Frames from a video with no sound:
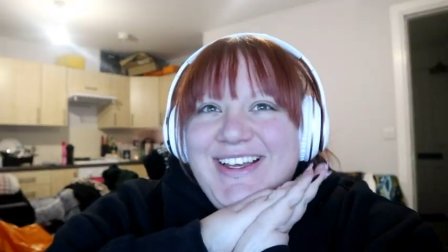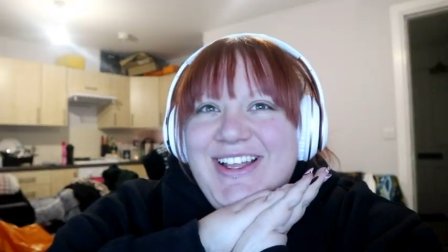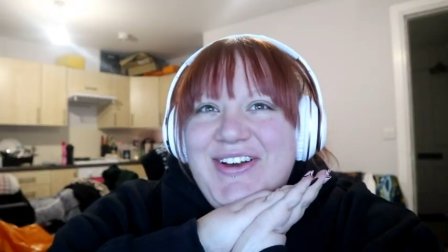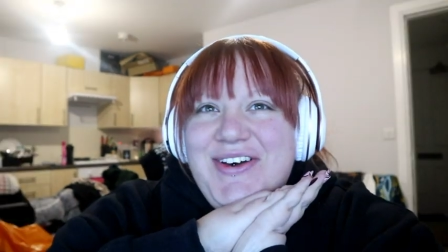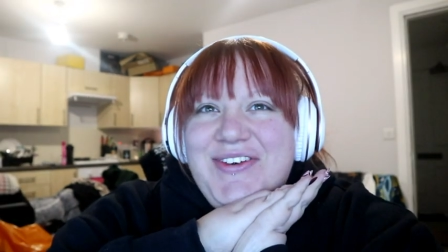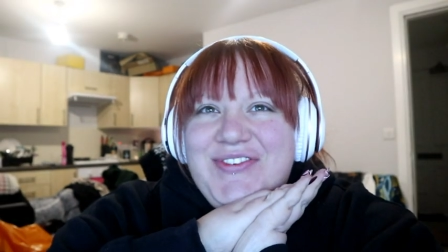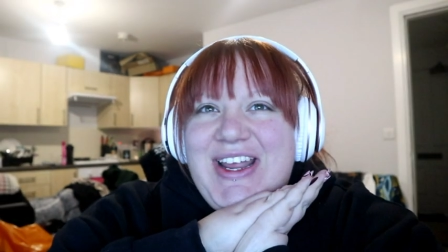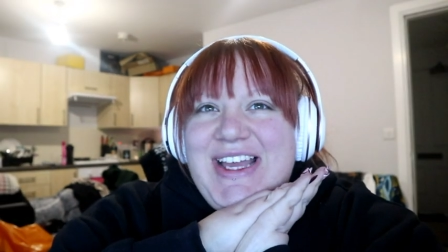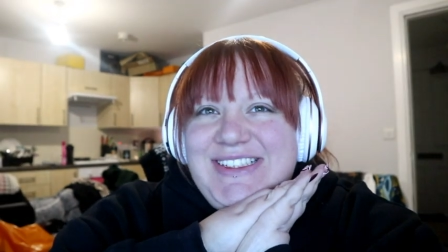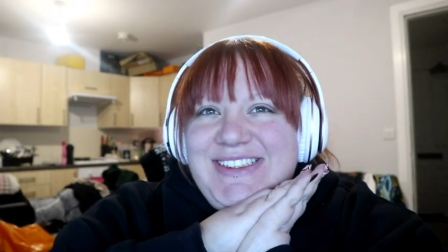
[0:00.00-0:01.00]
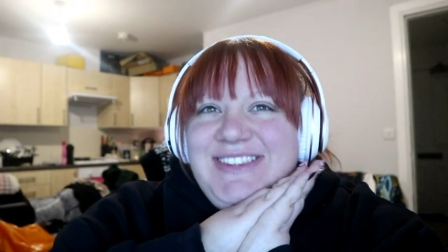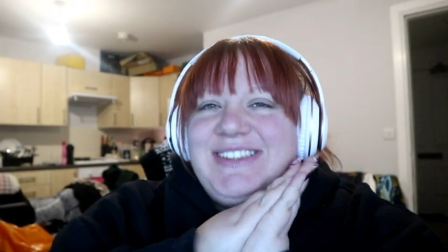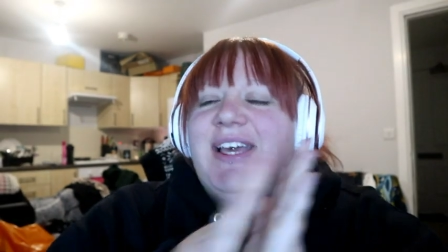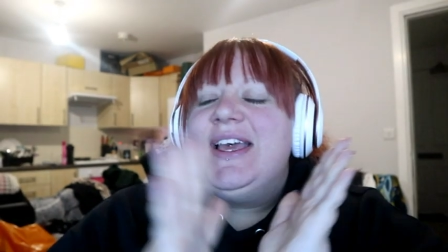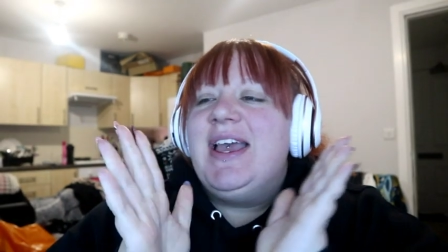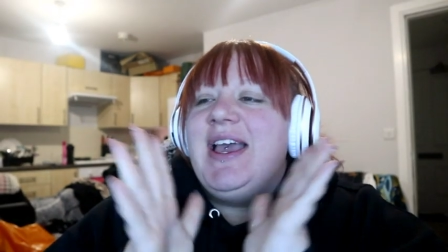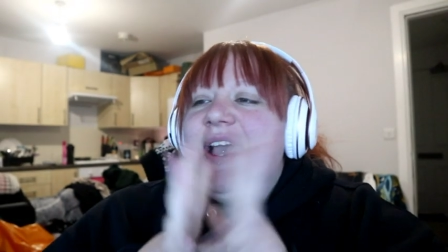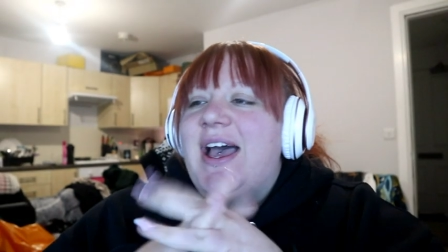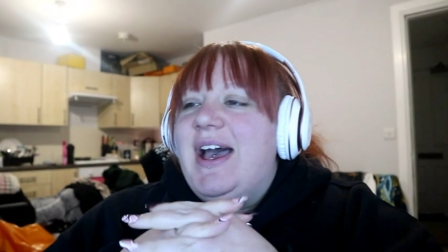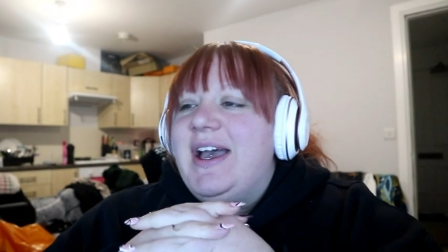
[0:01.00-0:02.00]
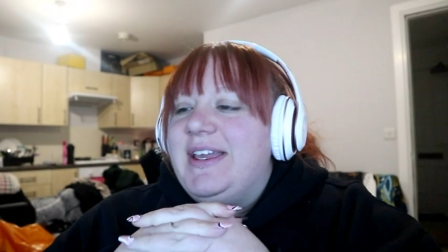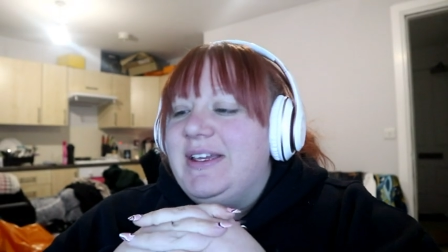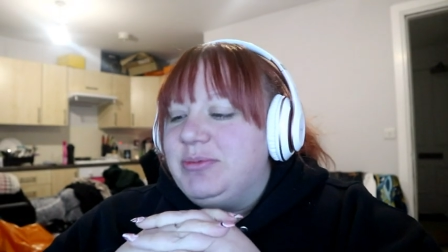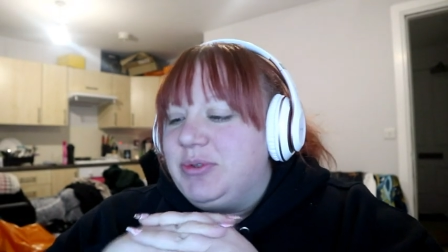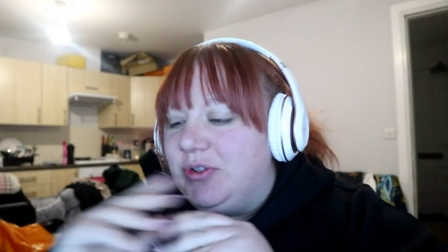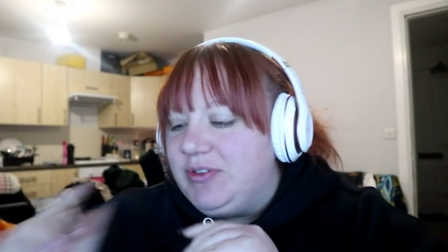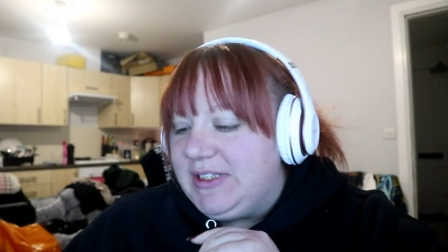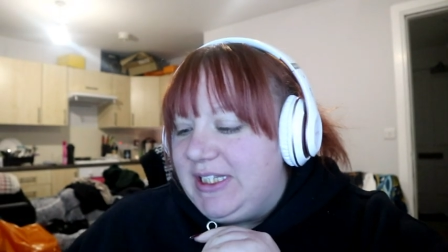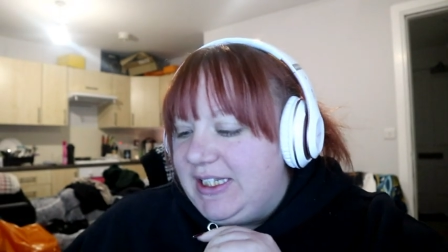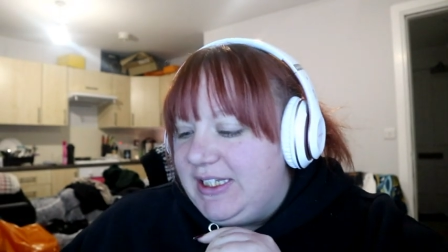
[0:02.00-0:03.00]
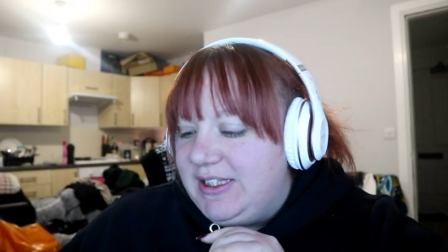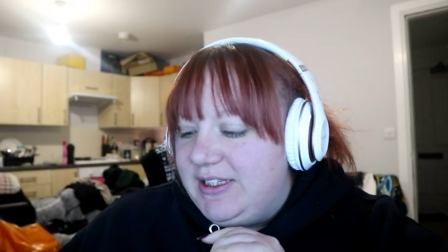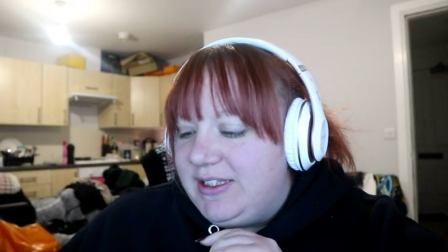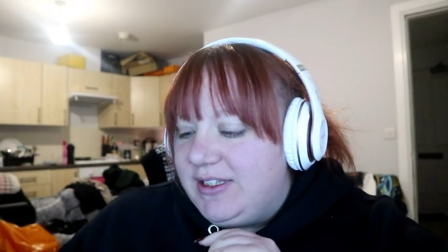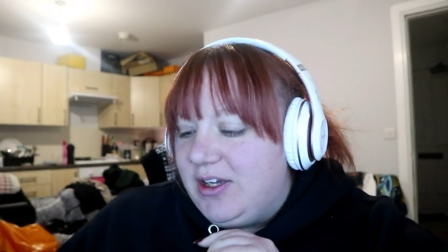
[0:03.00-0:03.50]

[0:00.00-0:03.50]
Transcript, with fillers: Hello friends, I am currently